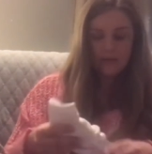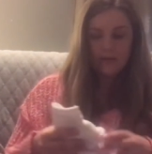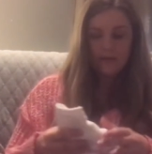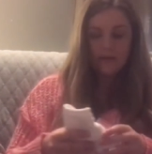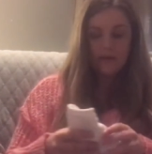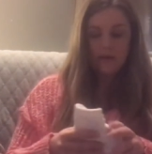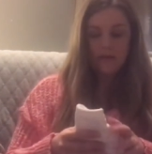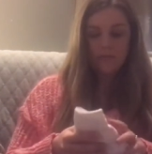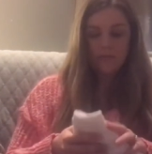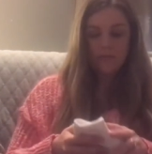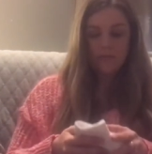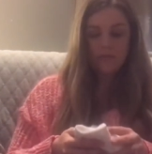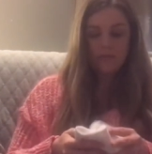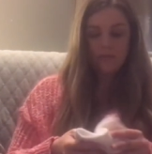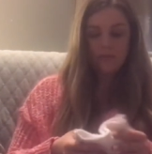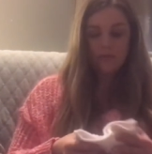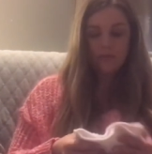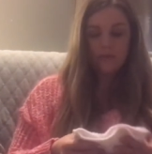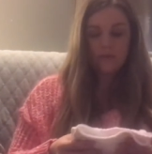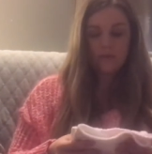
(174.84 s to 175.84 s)
a
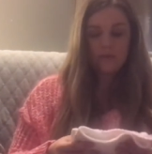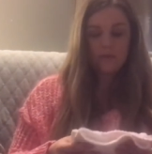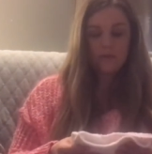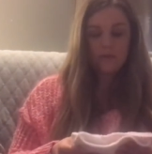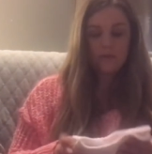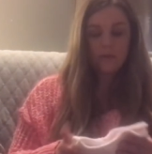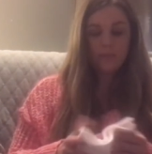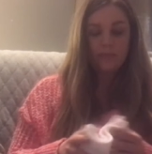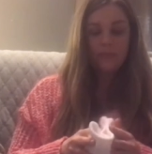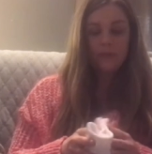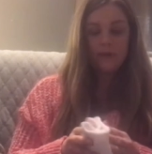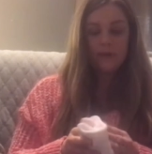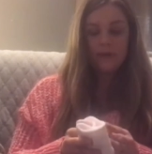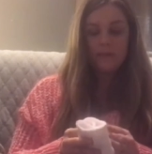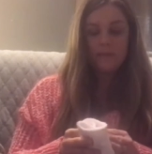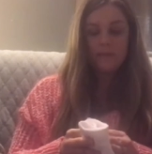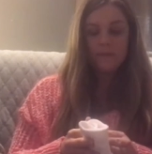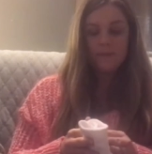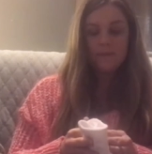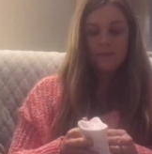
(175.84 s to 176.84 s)
couple little
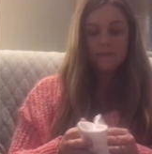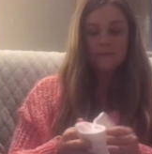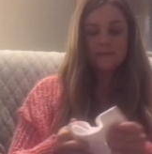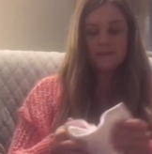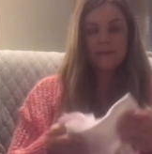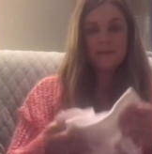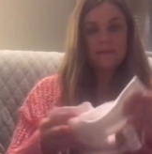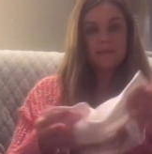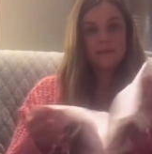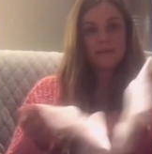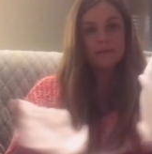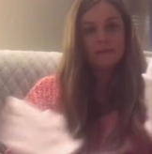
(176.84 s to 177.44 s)
bibs.